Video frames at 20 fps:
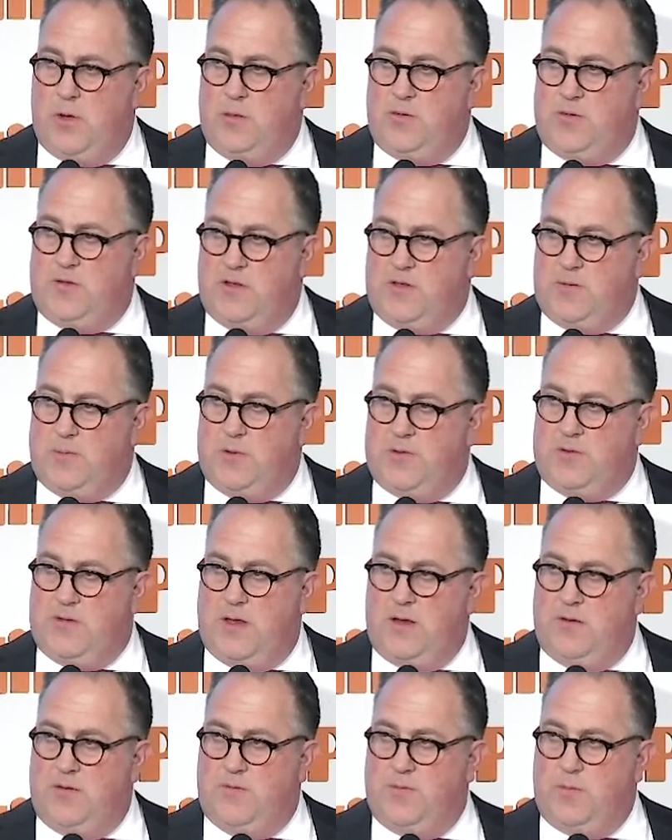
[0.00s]
6%
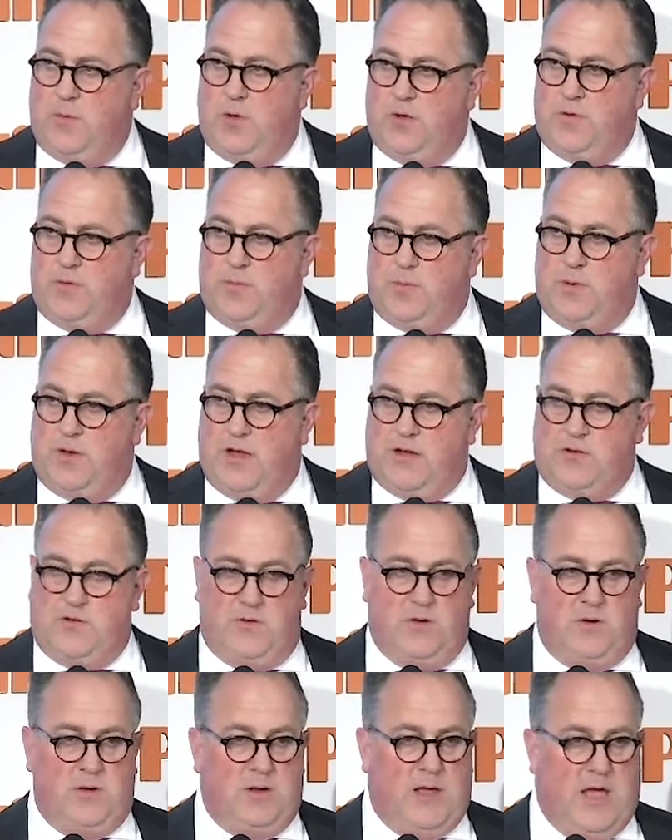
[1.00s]
of world's
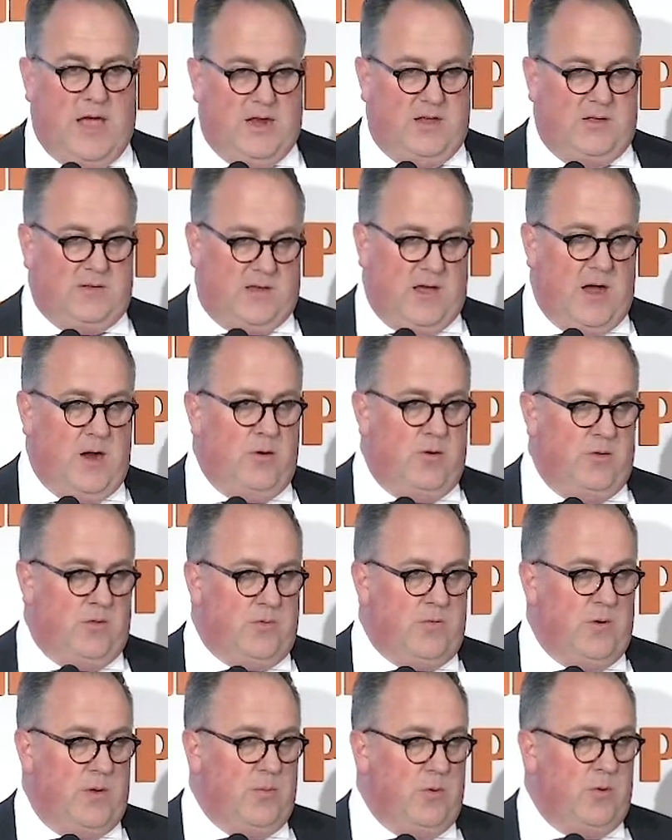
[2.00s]
production at its current
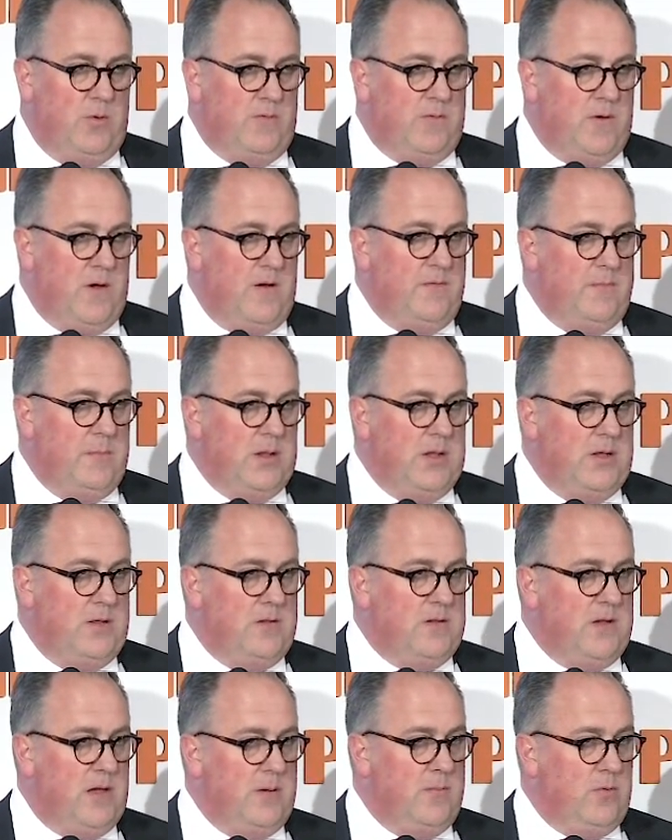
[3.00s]
3.5 million
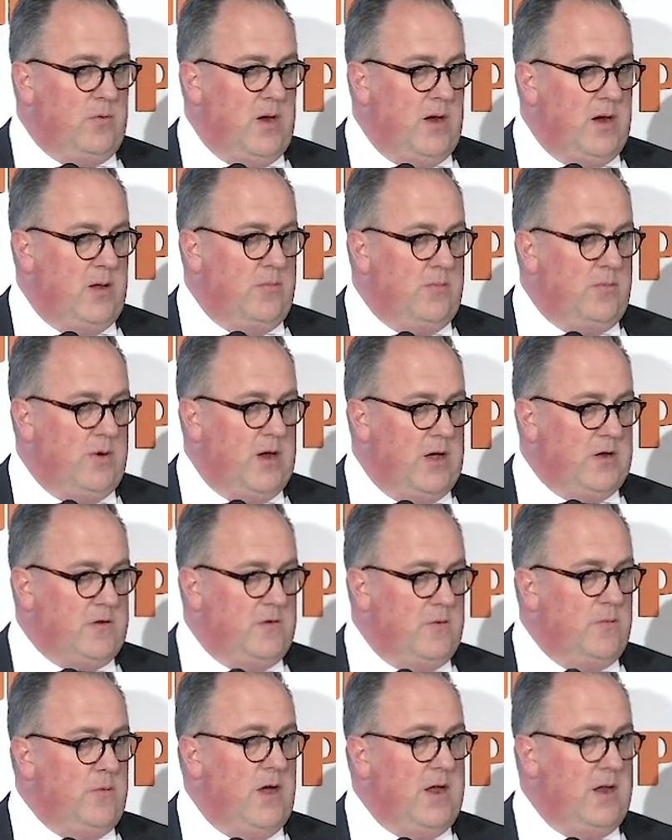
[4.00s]
tonne per annum production
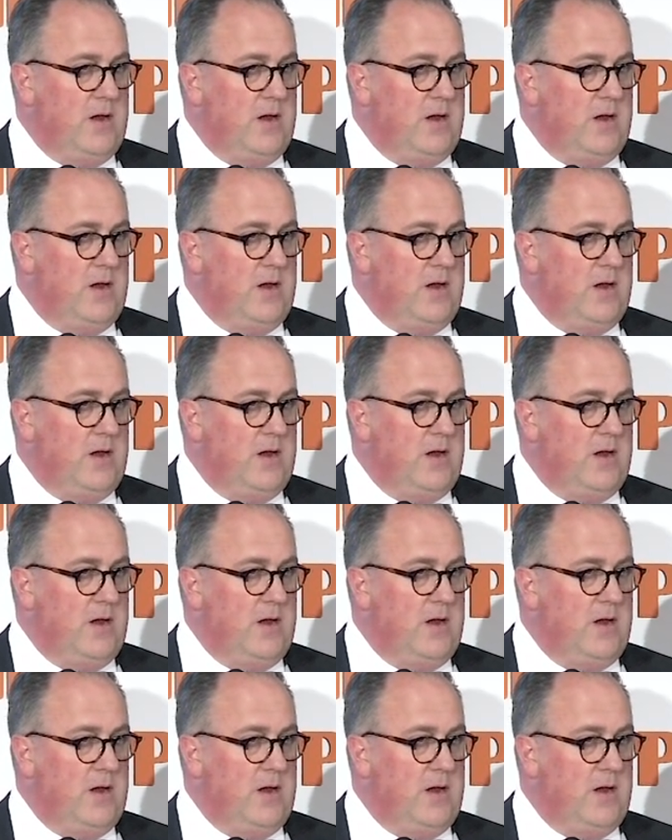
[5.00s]
rate.